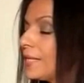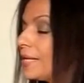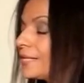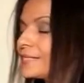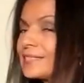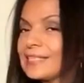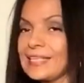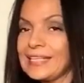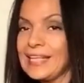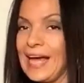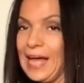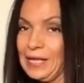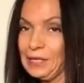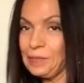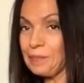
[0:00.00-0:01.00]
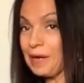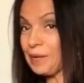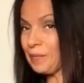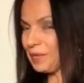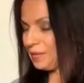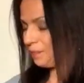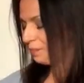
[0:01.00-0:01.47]
less than that you might
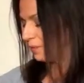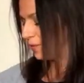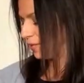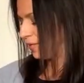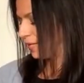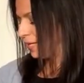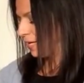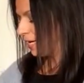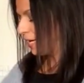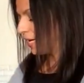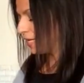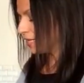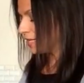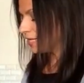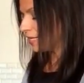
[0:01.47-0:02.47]
want to put. And